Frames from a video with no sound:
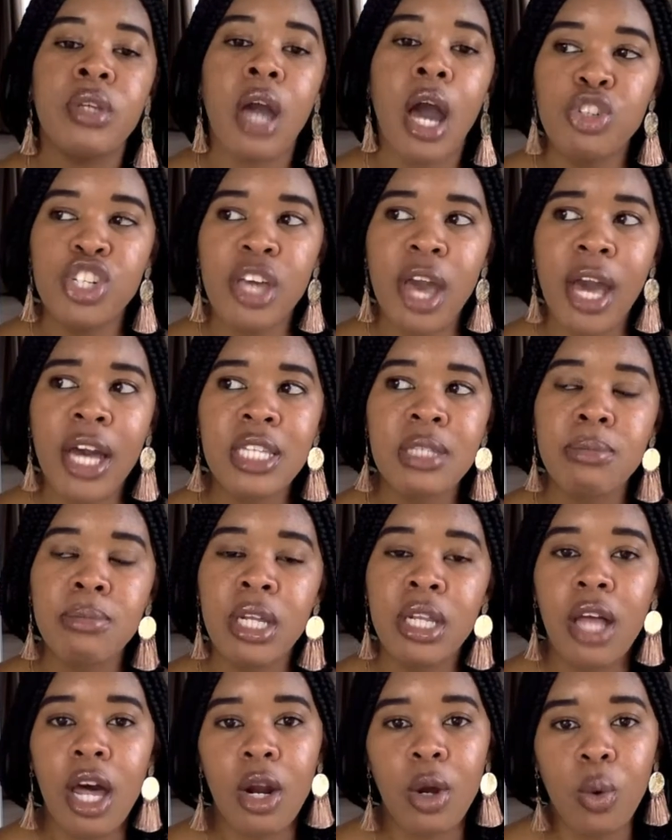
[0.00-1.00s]
She asked me a
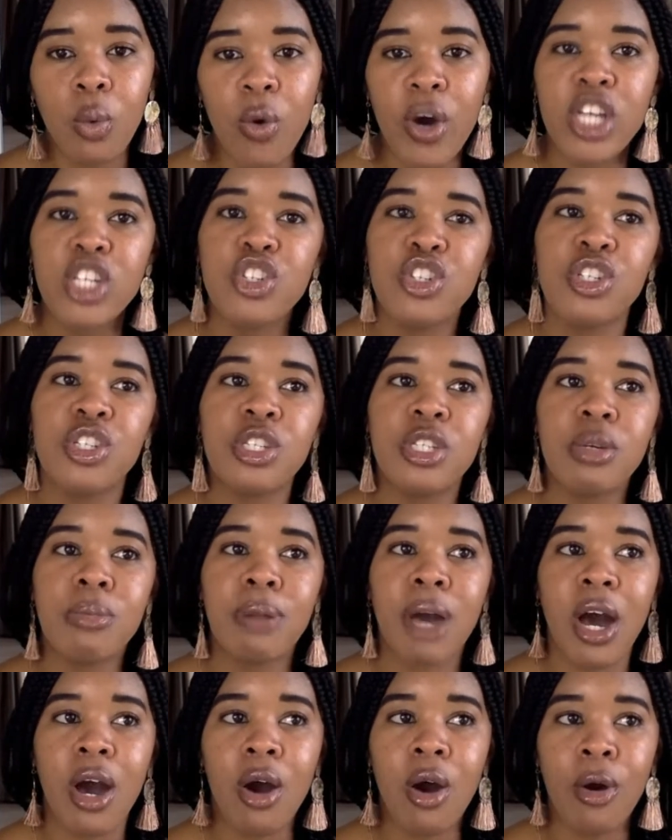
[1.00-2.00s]
lot of questions
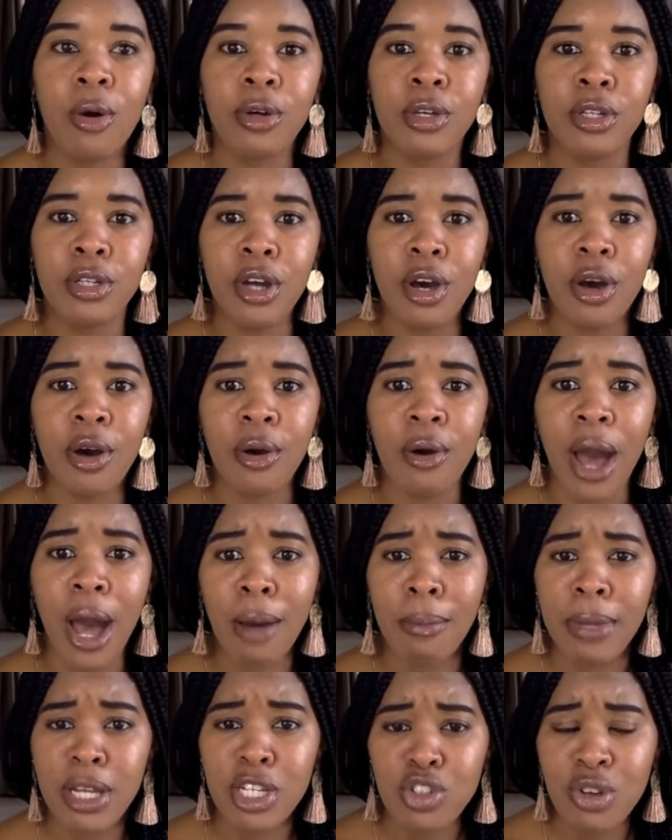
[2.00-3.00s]
about, you know,
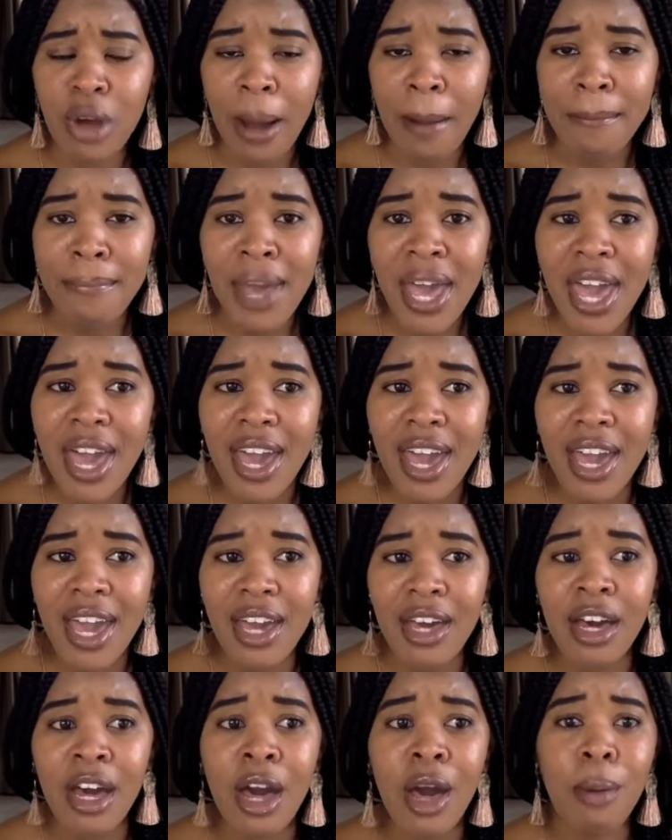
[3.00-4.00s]
how much I
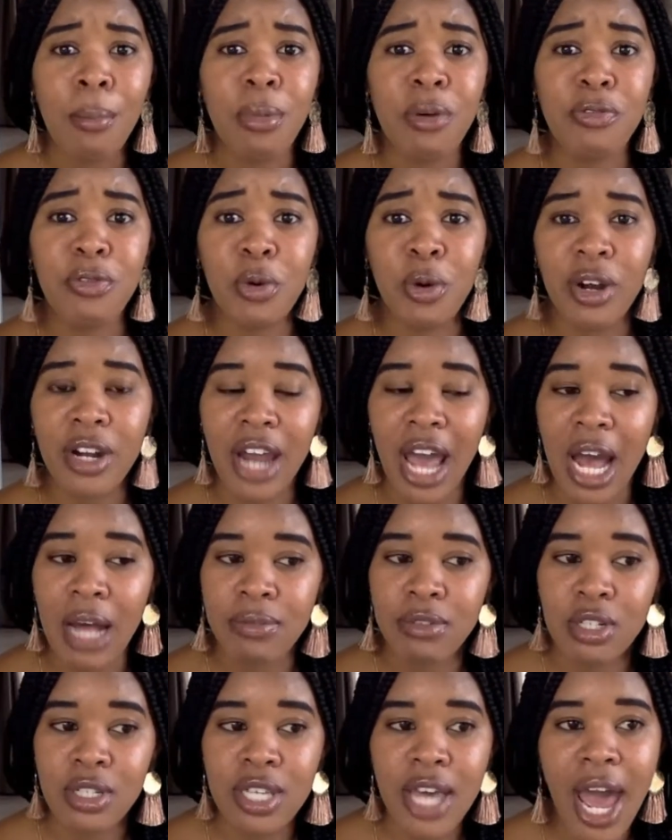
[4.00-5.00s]
make before and
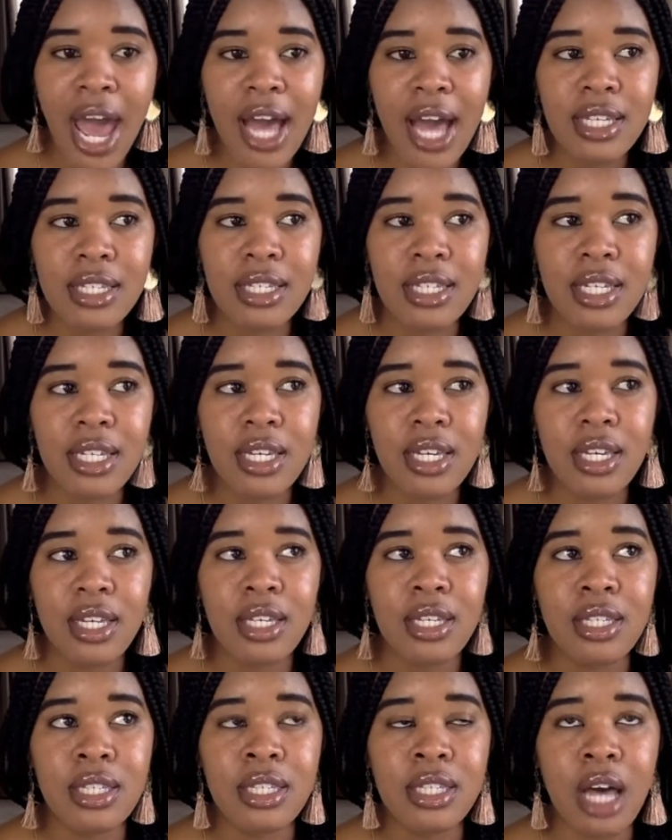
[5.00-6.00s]
after
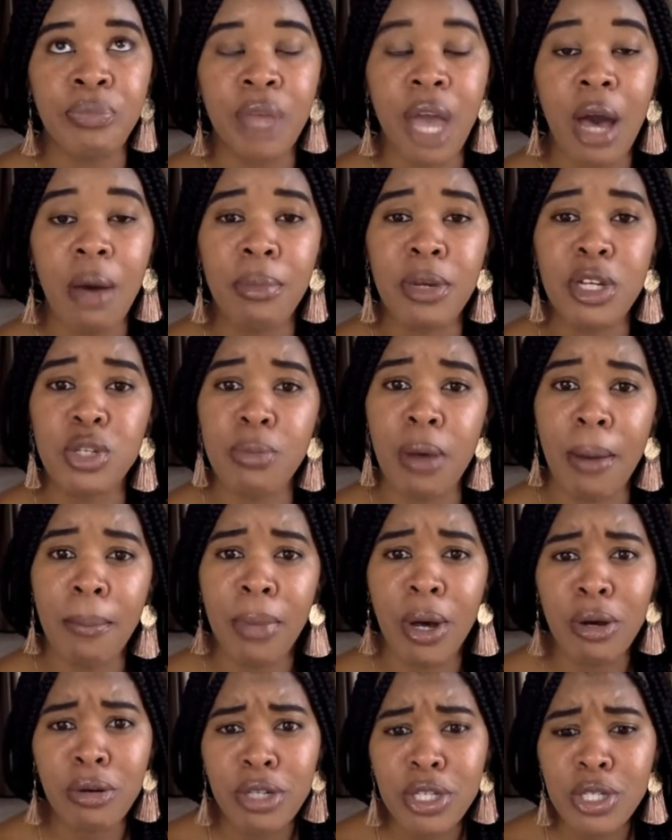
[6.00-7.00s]
taxes, how much my
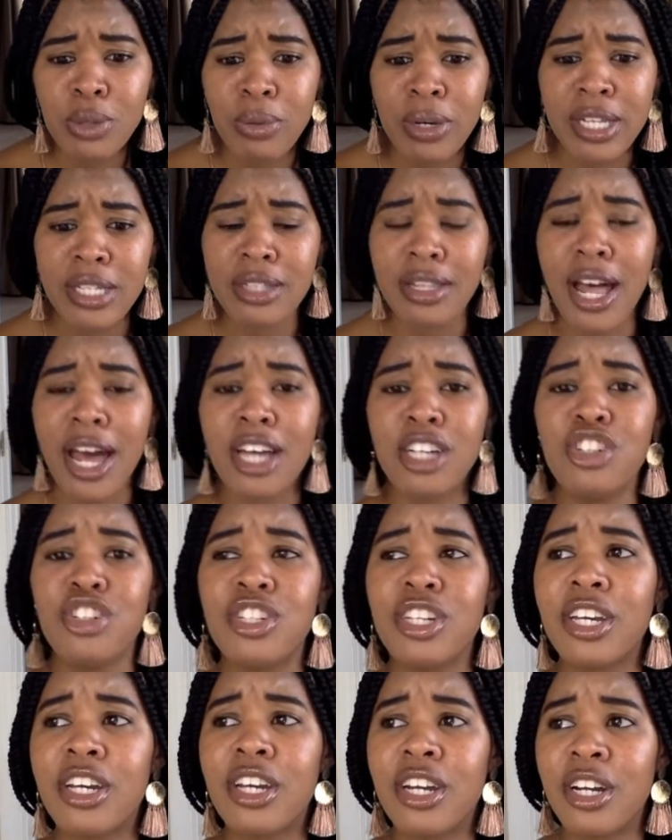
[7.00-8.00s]
bonus was last
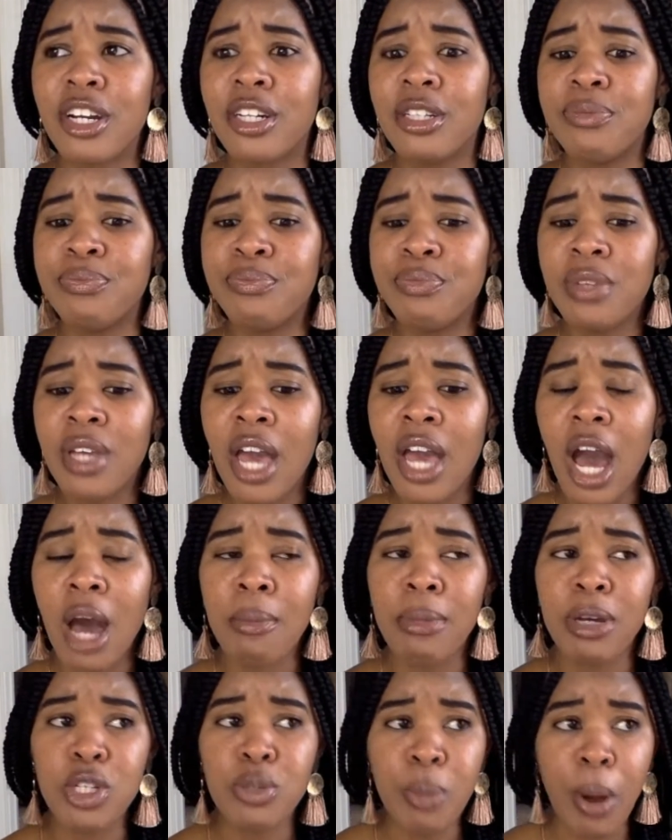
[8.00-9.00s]
year, how
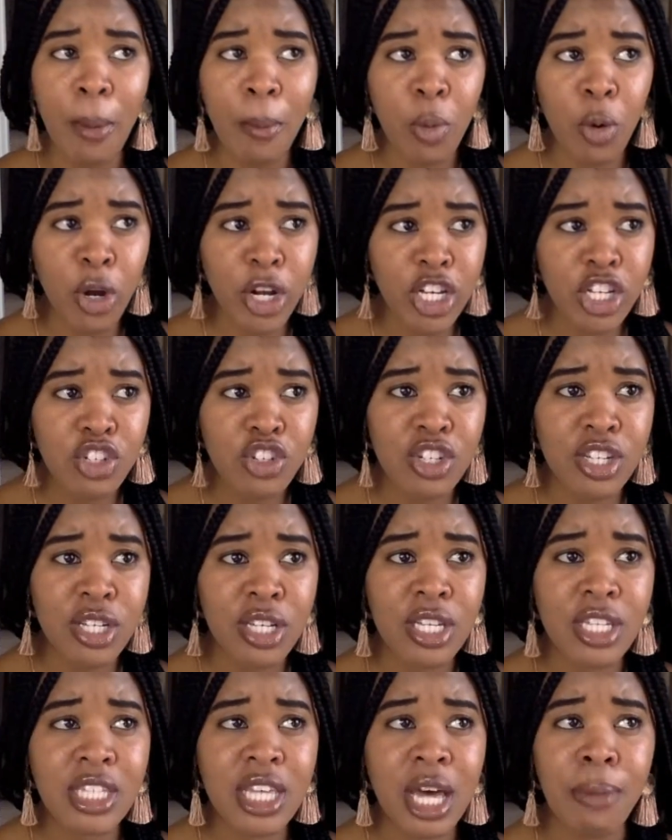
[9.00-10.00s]
much my mortgage
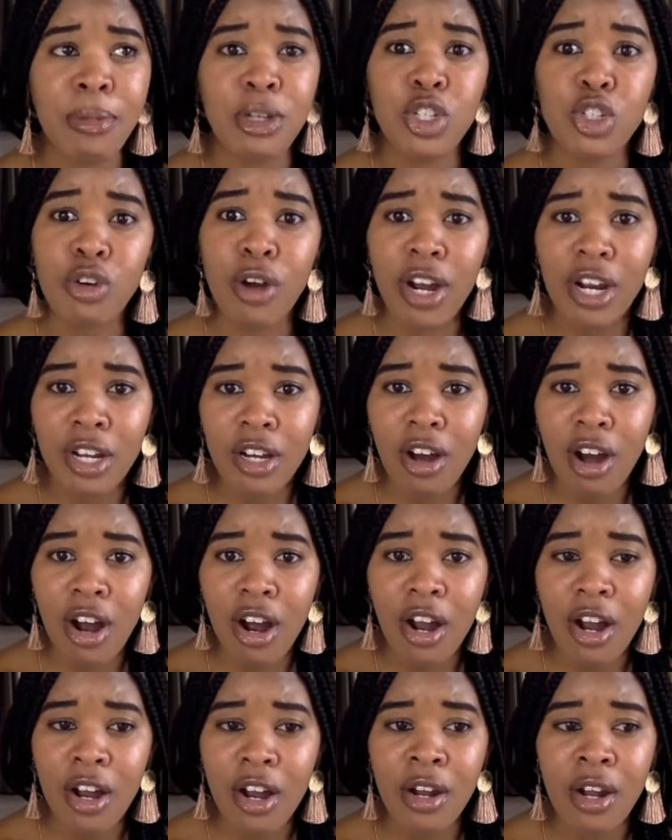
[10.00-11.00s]
is, how much credit
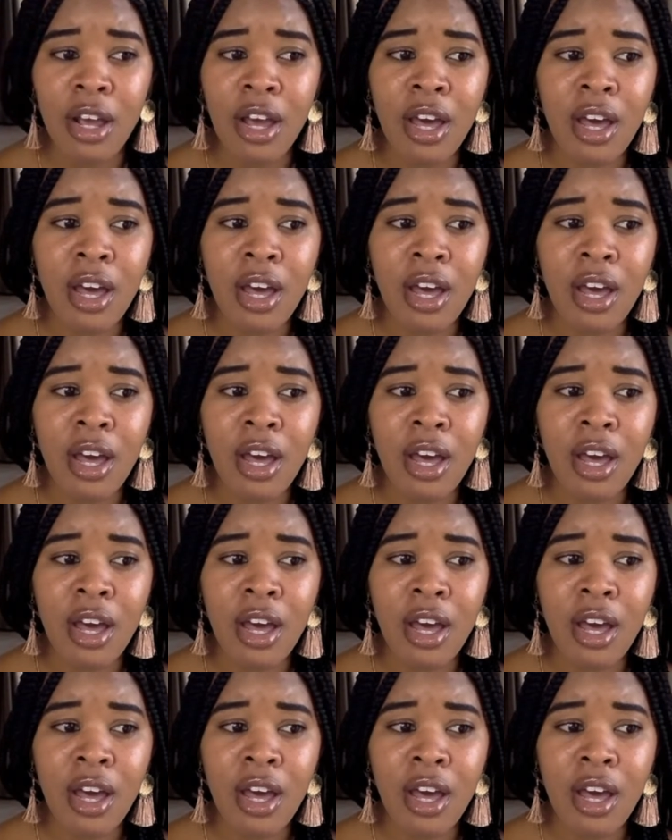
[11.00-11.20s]
card